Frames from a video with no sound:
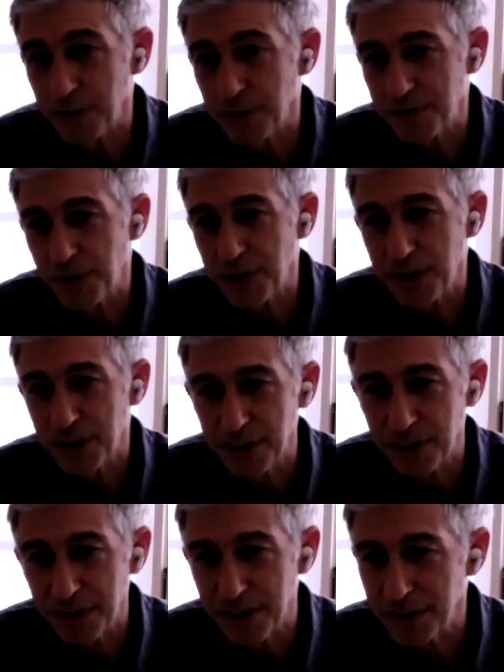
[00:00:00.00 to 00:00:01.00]
well, it's
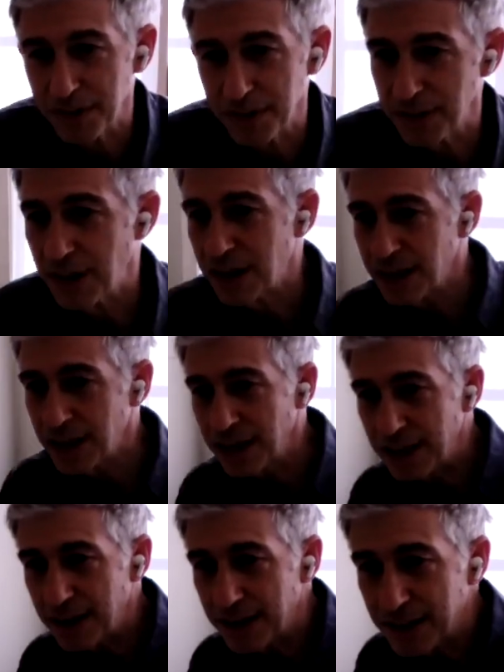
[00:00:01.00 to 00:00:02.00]
very like
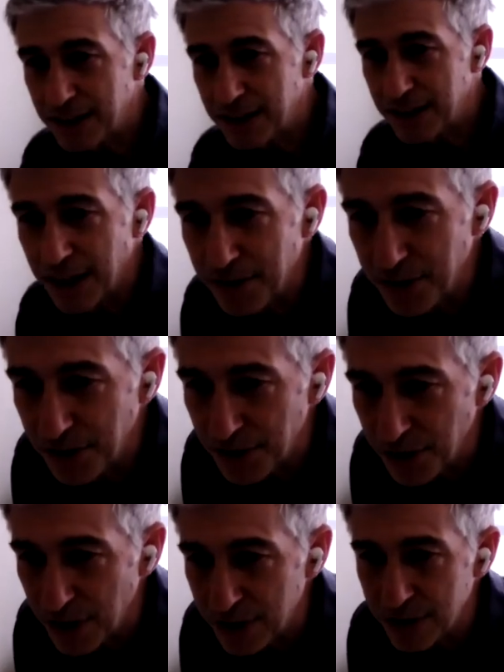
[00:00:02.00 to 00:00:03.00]
uh, I guess
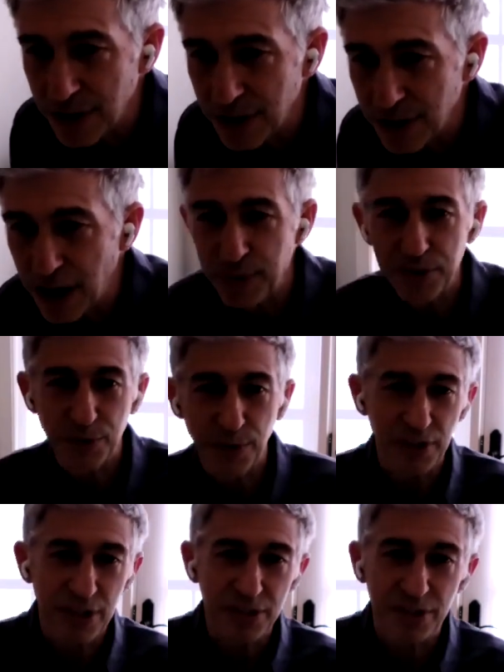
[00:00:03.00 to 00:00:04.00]
this is Emily's
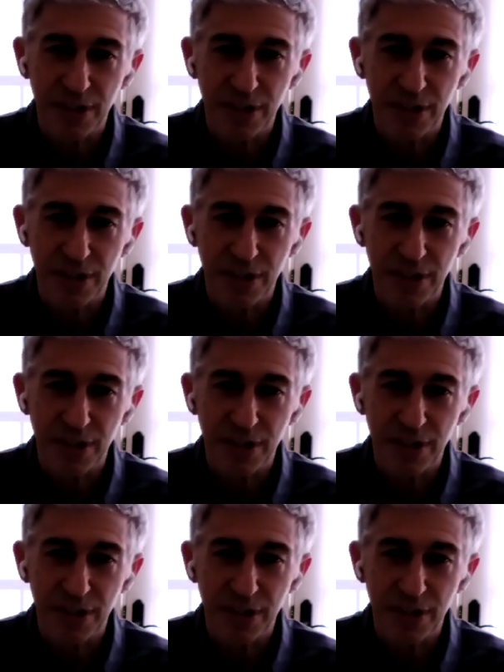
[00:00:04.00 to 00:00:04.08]
question.